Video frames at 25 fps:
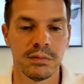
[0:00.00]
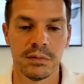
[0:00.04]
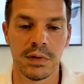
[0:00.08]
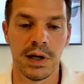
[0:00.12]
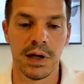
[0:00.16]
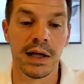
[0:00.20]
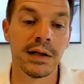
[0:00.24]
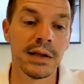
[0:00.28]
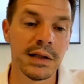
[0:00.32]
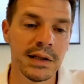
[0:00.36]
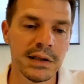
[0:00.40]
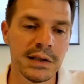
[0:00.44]

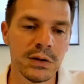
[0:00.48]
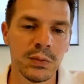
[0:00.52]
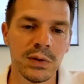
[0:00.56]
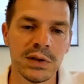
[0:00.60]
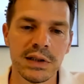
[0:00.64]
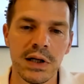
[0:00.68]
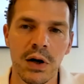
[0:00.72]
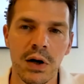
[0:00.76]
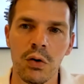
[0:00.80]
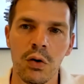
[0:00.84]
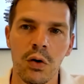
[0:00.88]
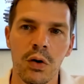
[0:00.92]
at least with
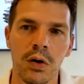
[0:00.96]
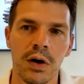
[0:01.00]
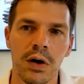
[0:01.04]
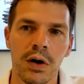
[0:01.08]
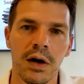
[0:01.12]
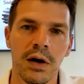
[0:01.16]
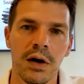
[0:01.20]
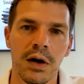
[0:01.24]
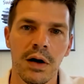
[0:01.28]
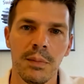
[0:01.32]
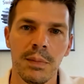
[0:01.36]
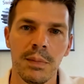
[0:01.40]
our
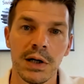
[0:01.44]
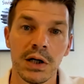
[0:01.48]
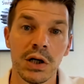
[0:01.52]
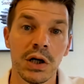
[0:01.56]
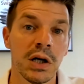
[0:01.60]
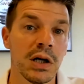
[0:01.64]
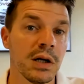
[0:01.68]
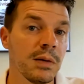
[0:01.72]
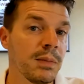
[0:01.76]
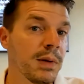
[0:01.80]
machine.